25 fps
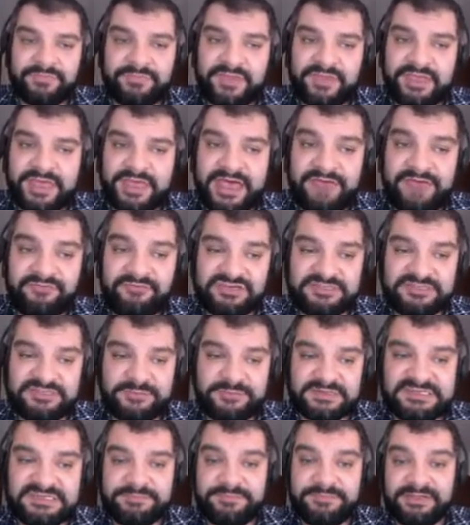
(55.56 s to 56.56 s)
Have
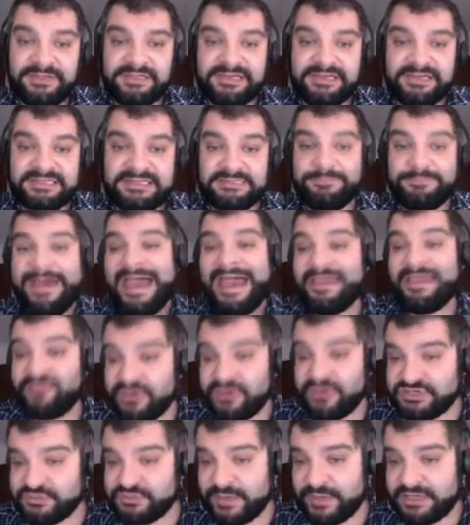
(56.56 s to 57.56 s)
responsibility to pay
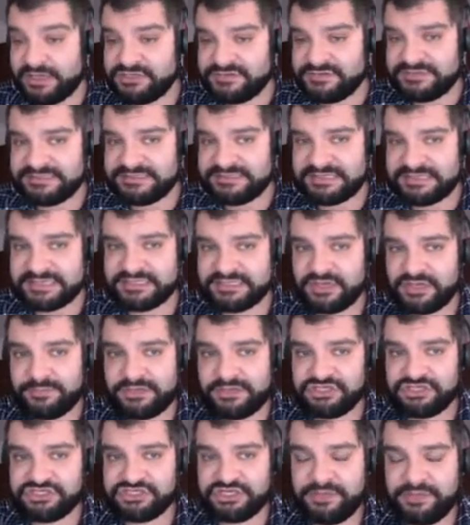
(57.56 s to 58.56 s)
those wages, as I
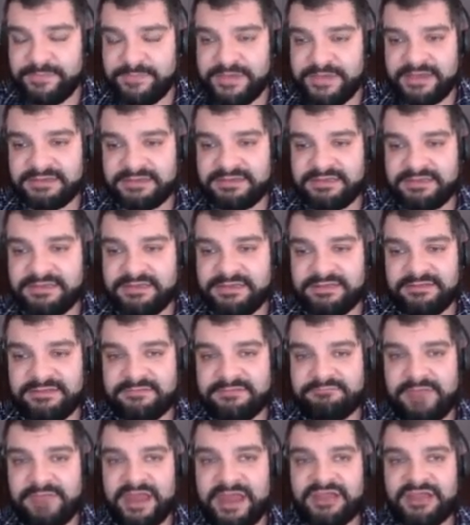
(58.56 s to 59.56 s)
mentioned about the
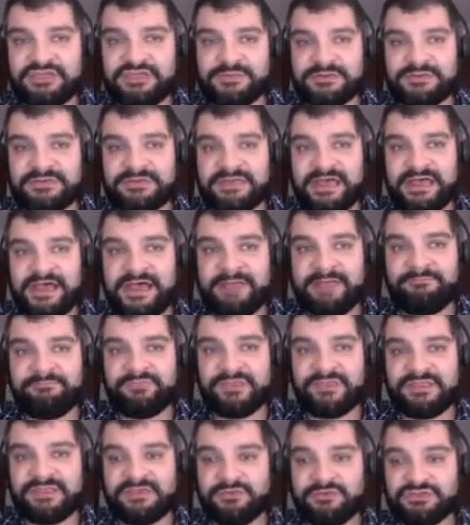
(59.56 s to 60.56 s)
management
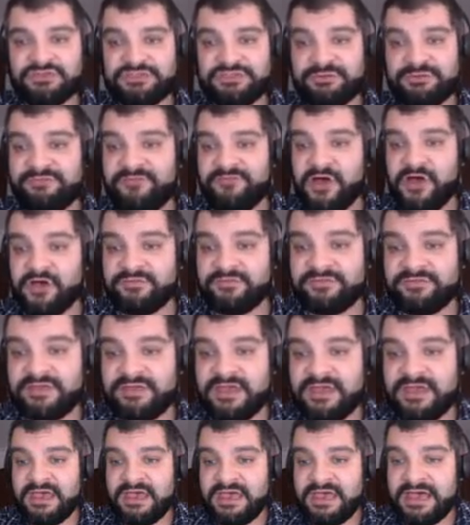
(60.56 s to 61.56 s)
also involves
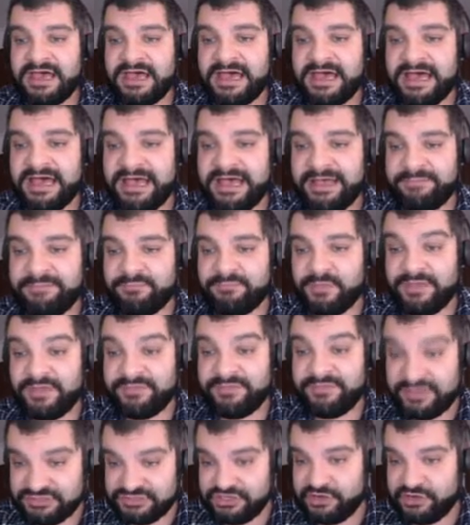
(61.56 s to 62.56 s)

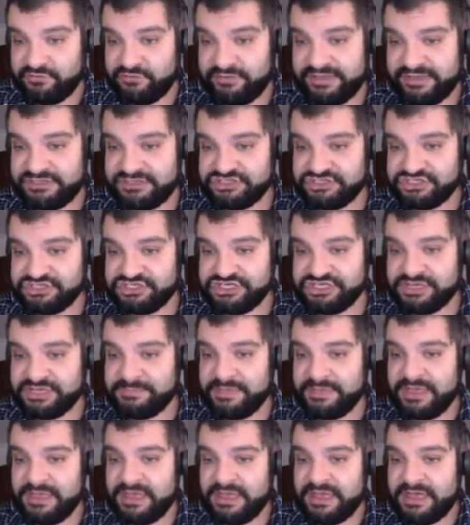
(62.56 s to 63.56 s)
in that total relationship
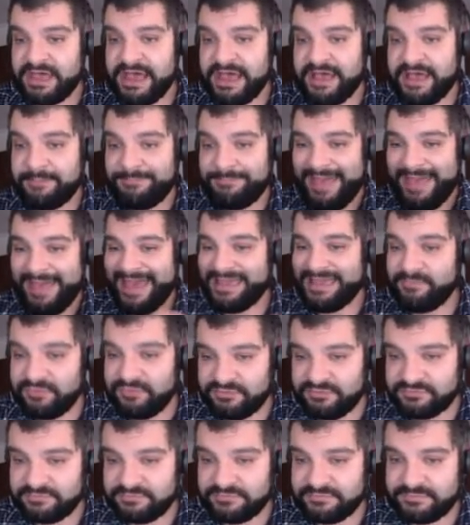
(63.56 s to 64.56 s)

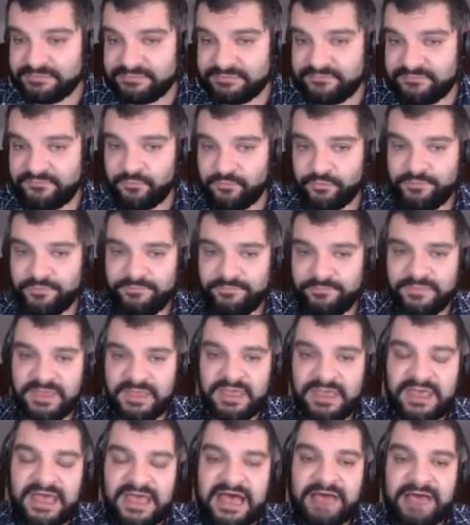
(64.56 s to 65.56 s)
payment for them.
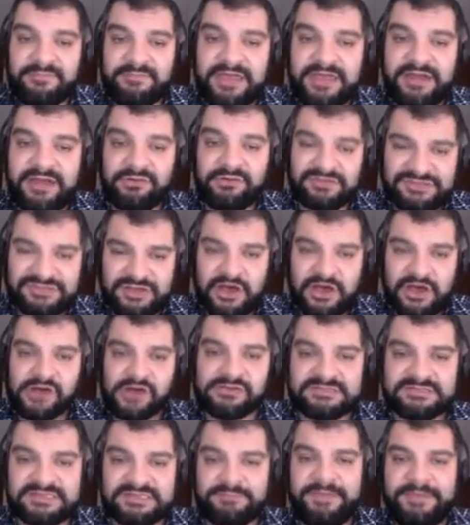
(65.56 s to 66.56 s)
And it also
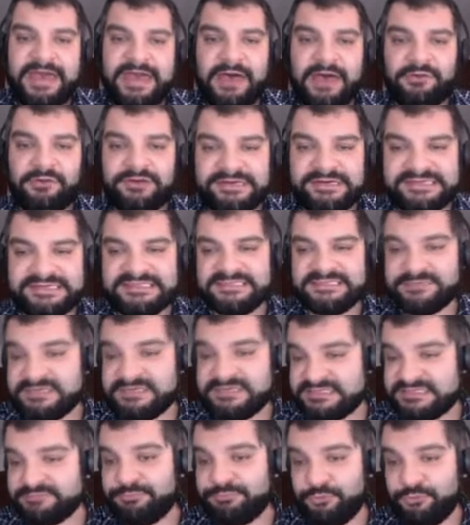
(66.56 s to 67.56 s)
holds the power to
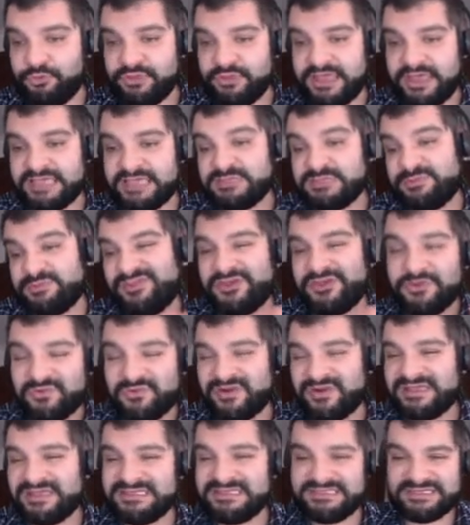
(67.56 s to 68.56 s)
dismiss employees within
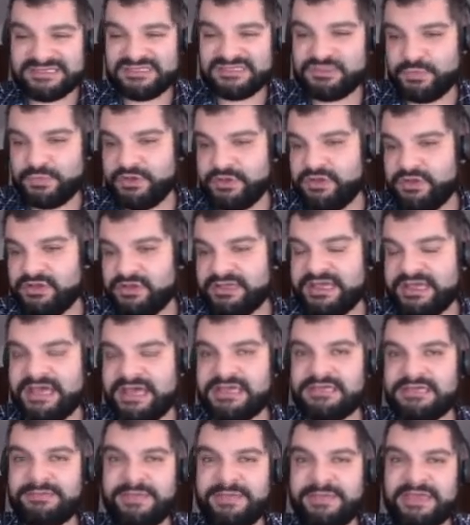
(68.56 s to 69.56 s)
reason as well,
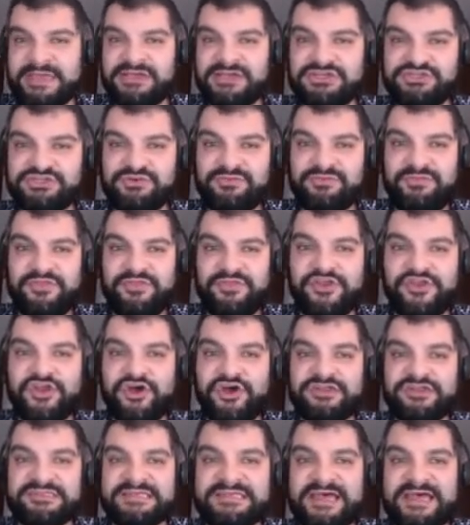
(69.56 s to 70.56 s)
okay? Making sure that they're
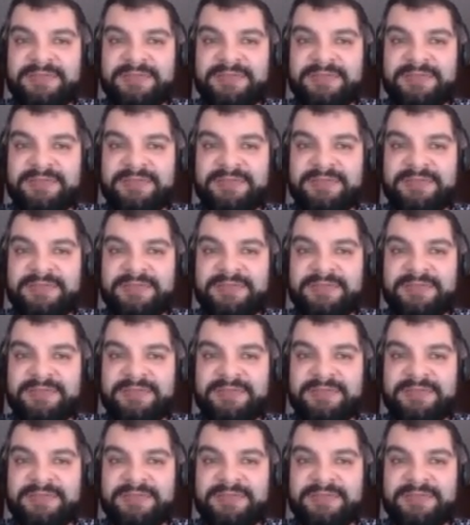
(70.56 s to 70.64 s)
not